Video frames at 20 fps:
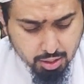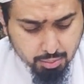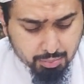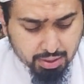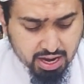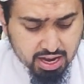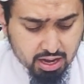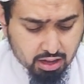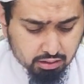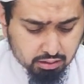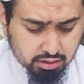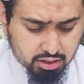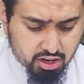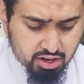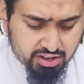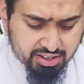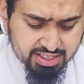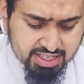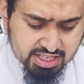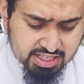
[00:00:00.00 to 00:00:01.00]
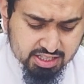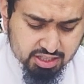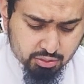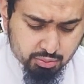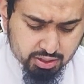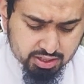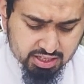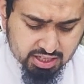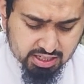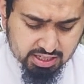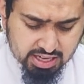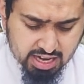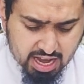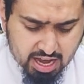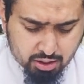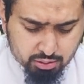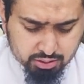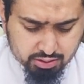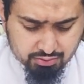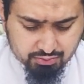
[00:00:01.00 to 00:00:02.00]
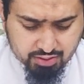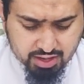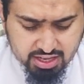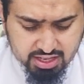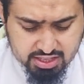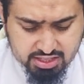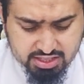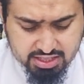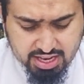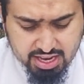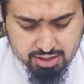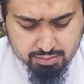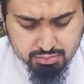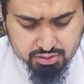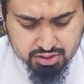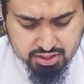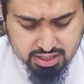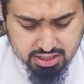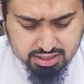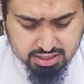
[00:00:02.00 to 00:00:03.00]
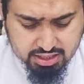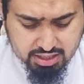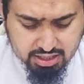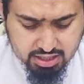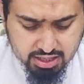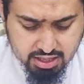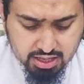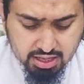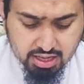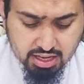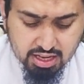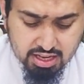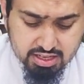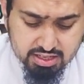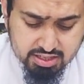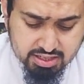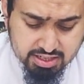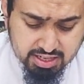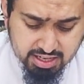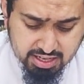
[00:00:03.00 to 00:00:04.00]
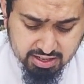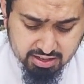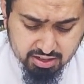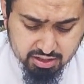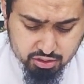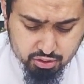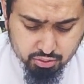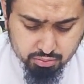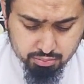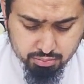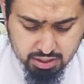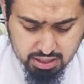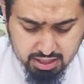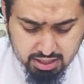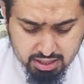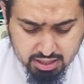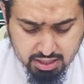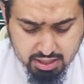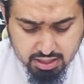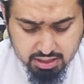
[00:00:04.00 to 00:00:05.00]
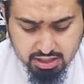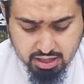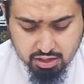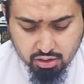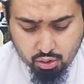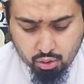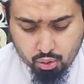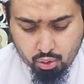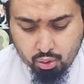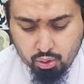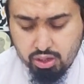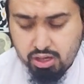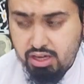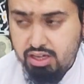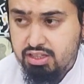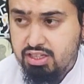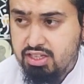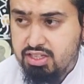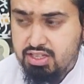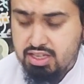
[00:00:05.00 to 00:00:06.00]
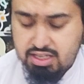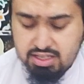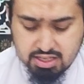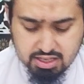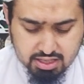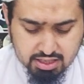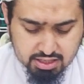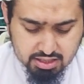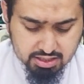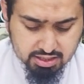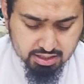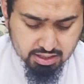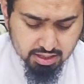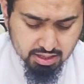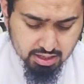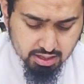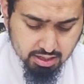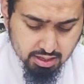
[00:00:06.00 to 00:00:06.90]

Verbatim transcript: By Allah Azza wa Jal, now the very same city is dearer to me than all other cities.